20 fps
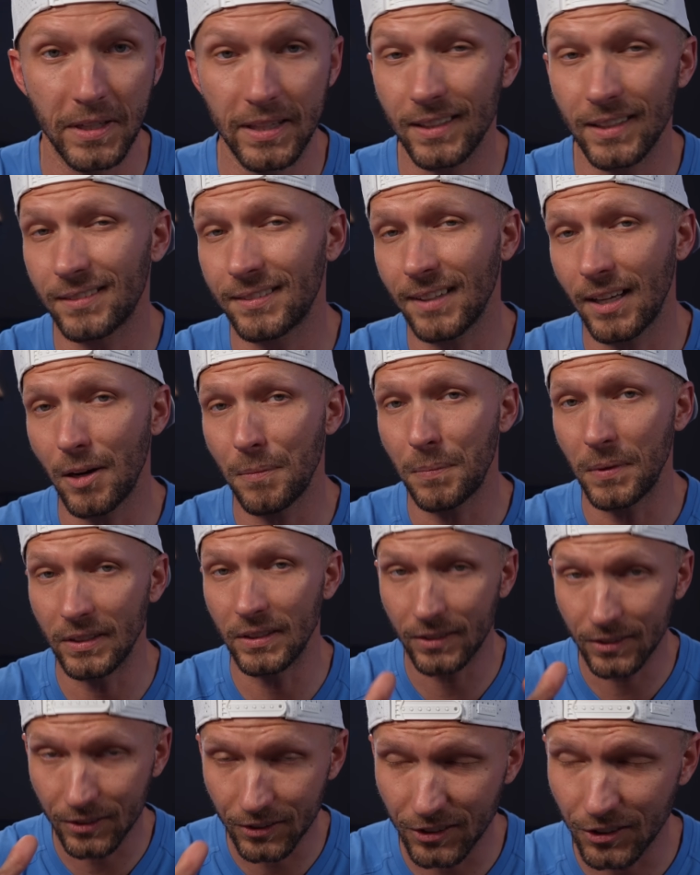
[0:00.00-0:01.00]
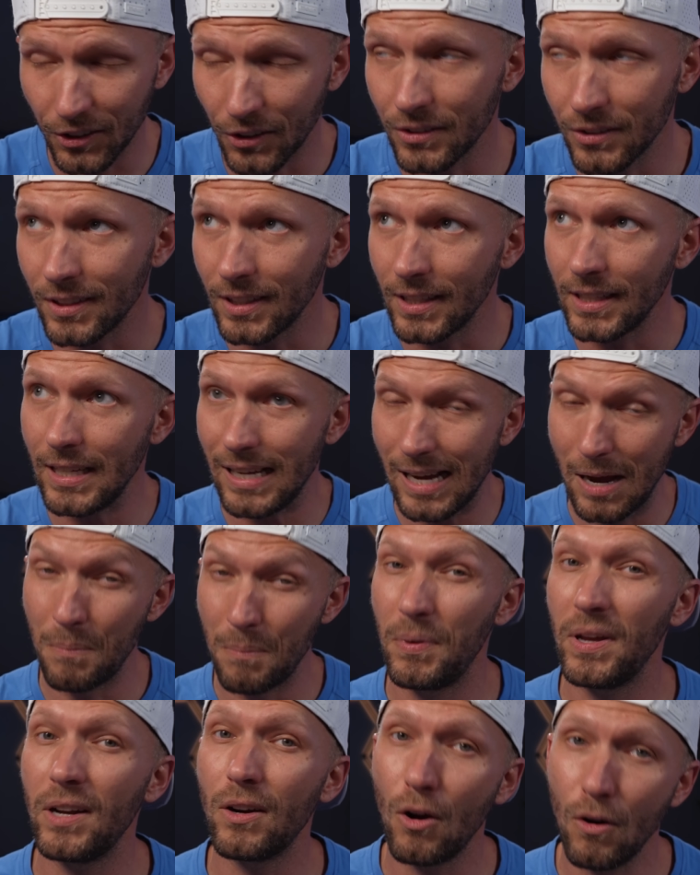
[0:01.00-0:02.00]
This setup is certainly a
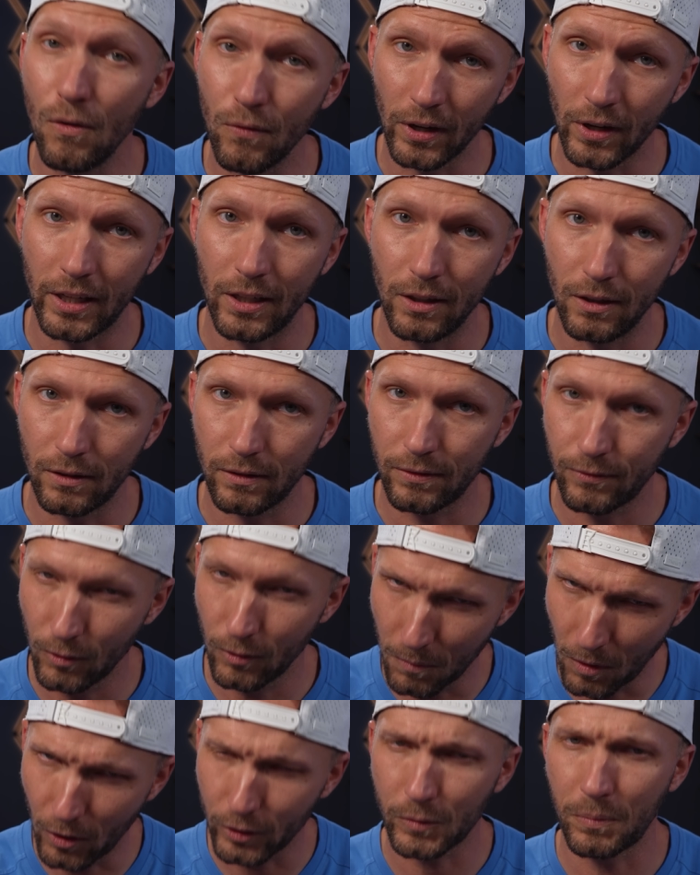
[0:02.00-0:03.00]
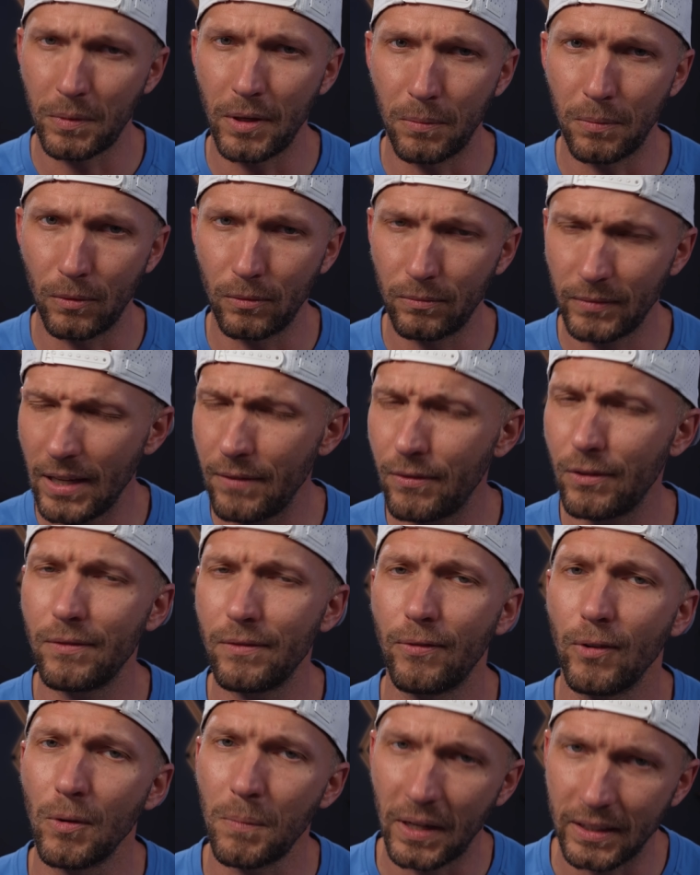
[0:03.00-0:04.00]
bit overkill for most people, even
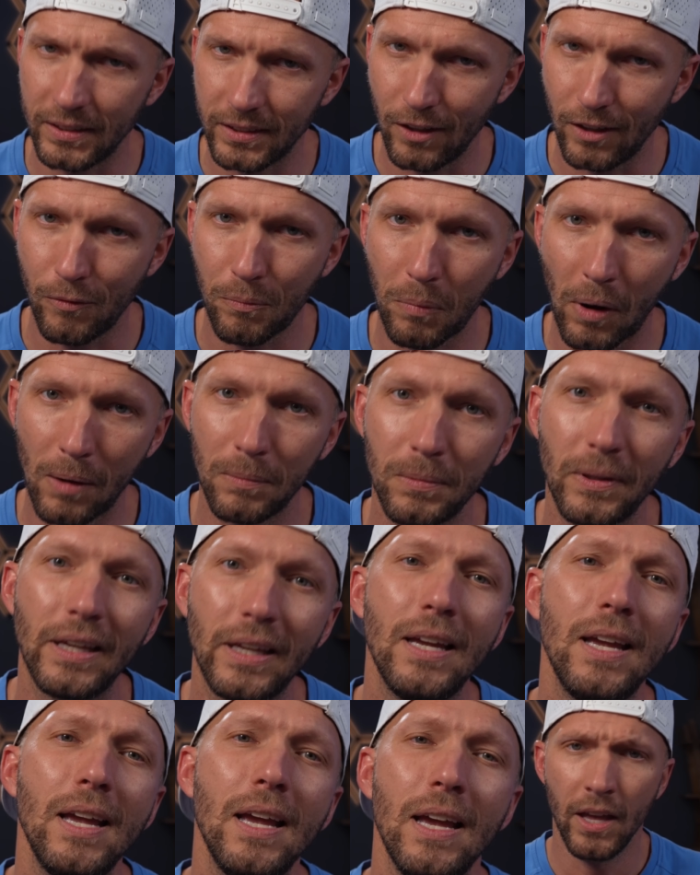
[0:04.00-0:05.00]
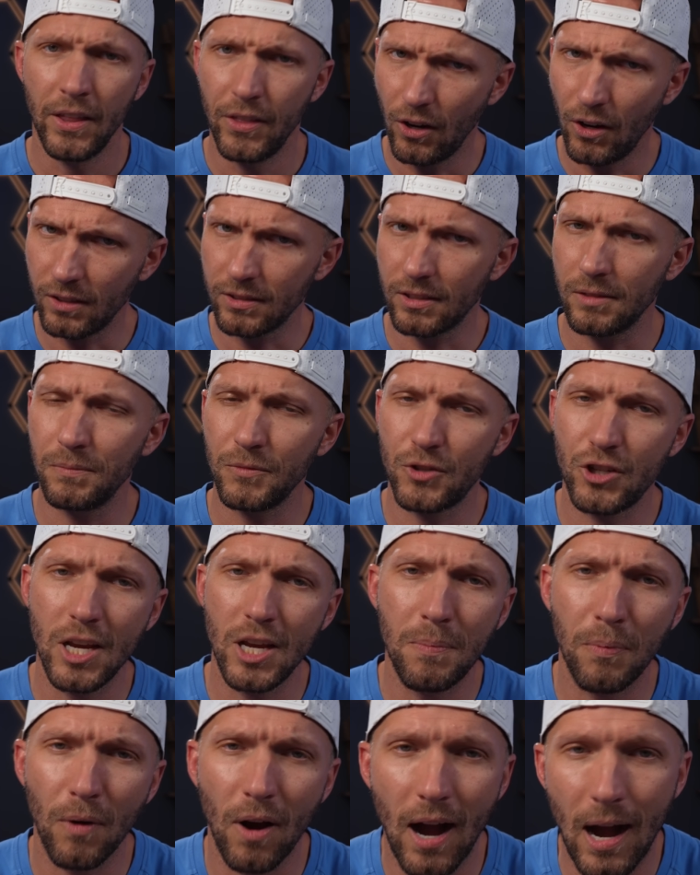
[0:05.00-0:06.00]
for myself probably, there are some
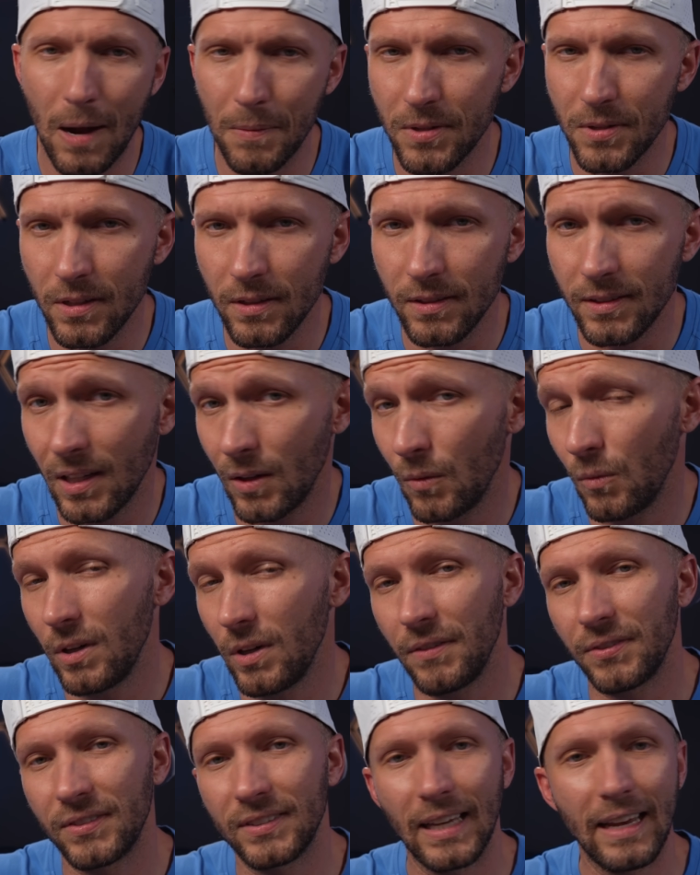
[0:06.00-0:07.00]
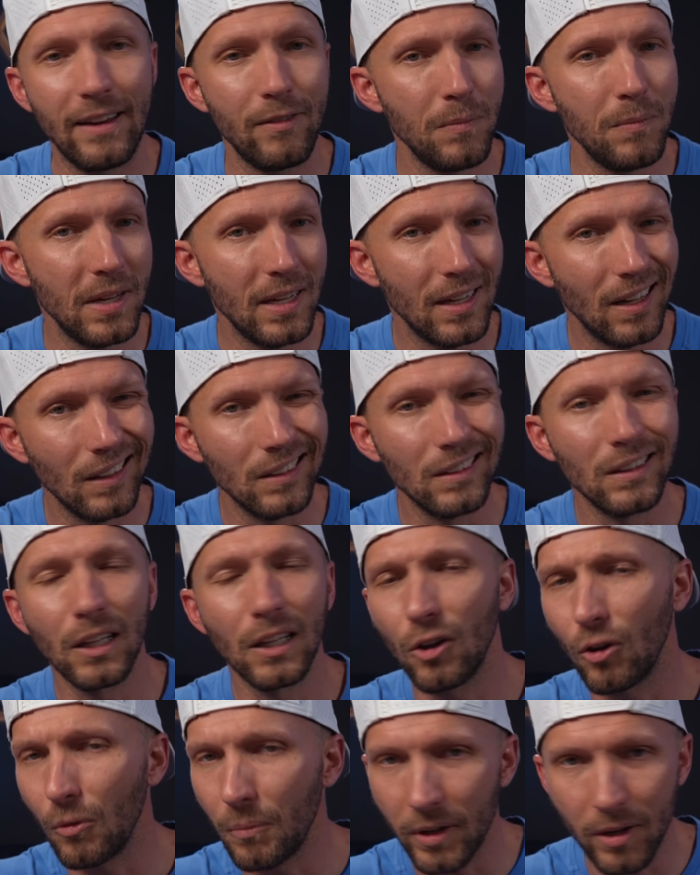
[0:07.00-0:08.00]
cheaper options that would have saved me a
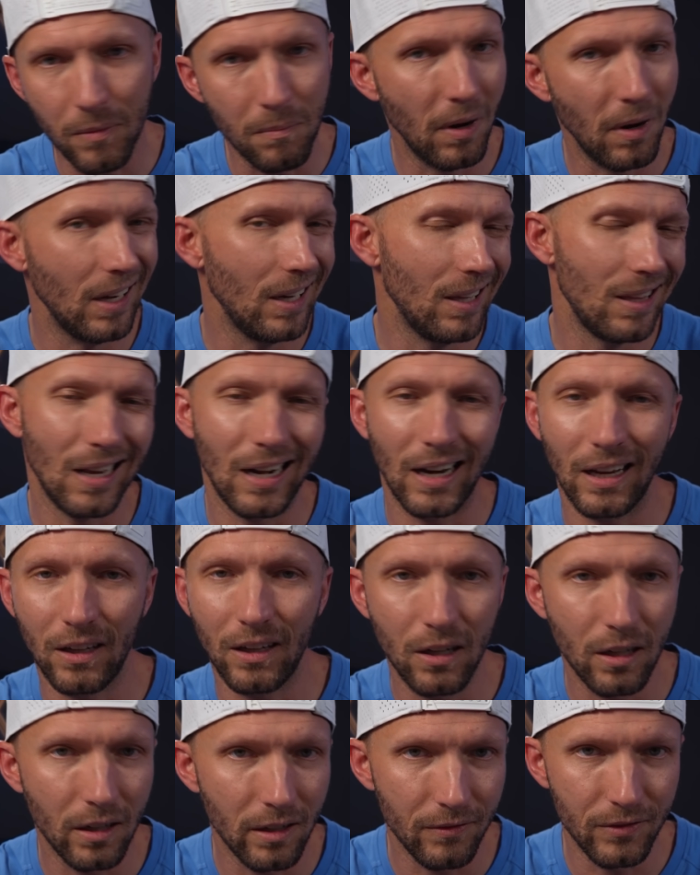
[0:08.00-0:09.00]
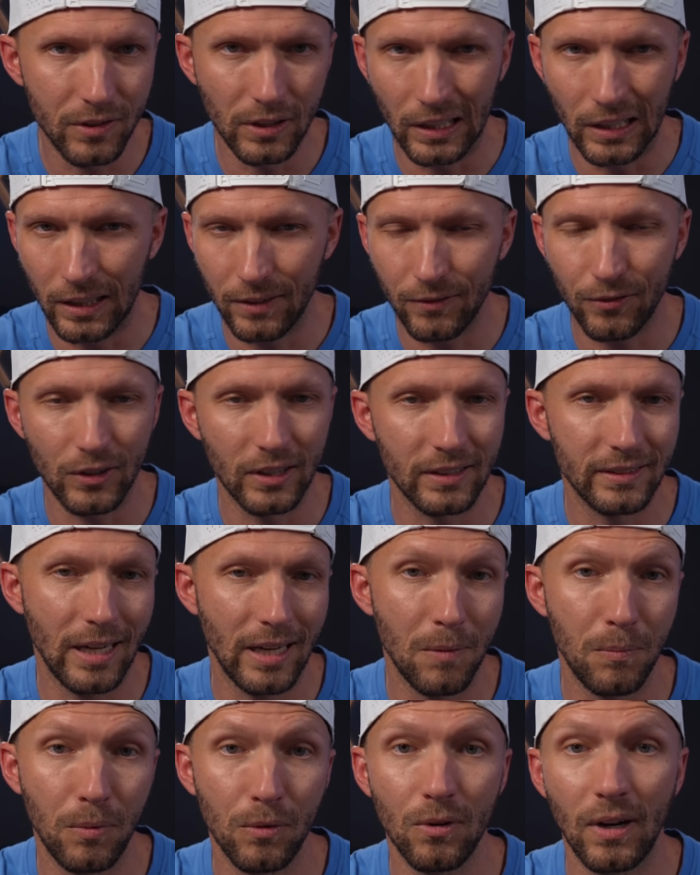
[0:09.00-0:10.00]
little bit of money that I could have done. For
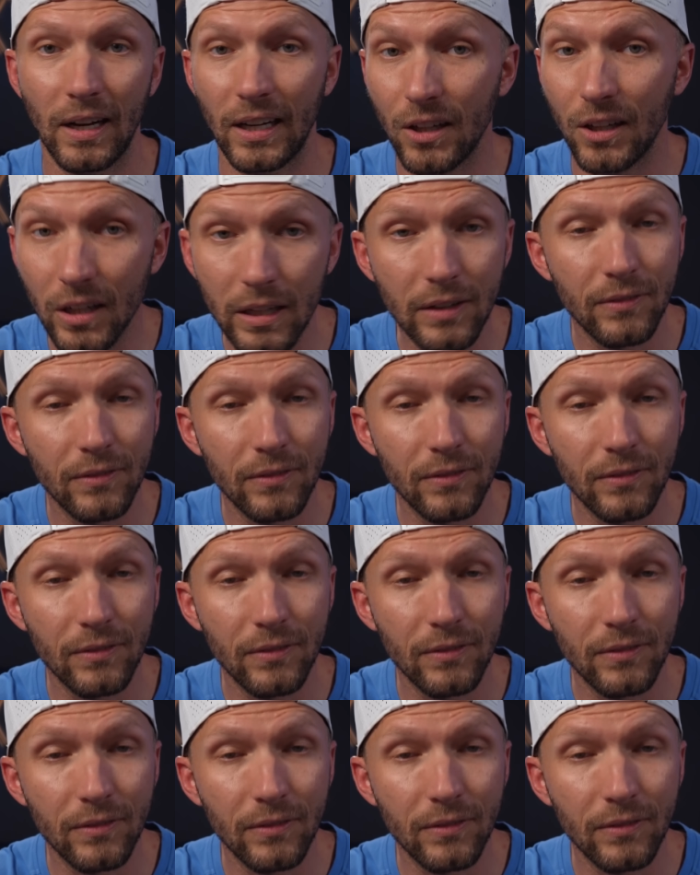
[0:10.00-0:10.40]
example, I could